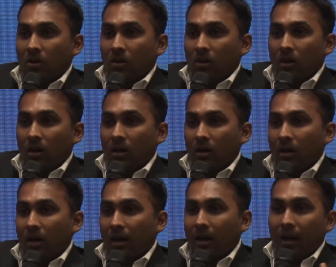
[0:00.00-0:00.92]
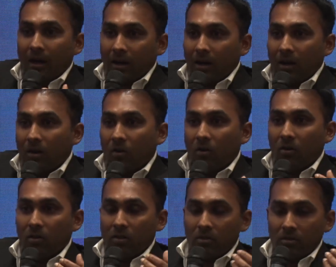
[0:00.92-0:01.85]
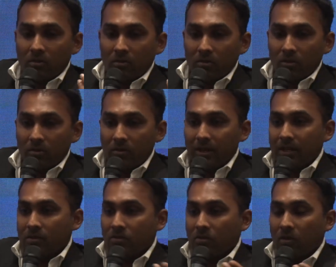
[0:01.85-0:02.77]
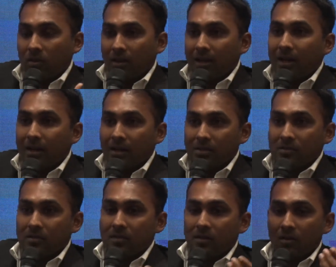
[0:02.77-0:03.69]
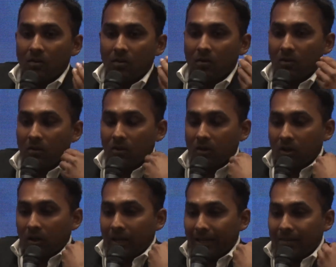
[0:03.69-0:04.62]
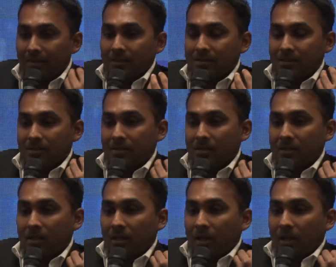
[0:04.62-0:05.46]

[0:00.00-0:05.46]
are, or the race, or the caste, or ethnicity.